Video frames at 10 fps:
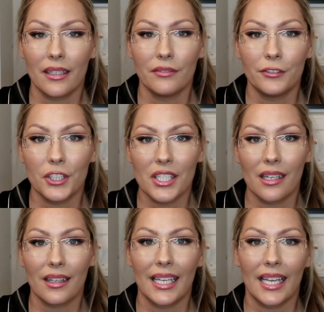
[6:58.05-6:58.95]

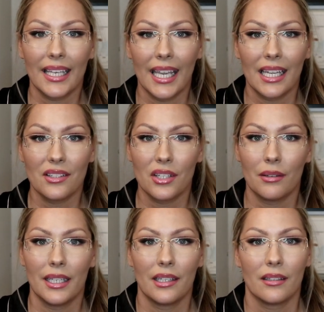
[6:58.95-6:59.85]
unfortunately I can't do
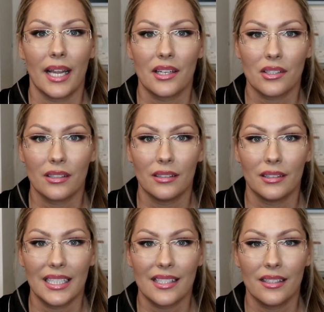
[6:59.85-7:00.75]
it international.
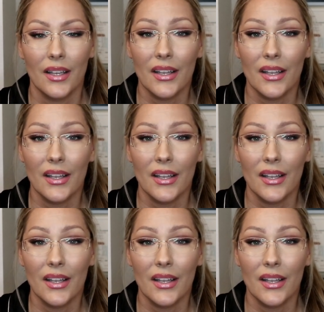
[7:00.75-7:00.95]
It's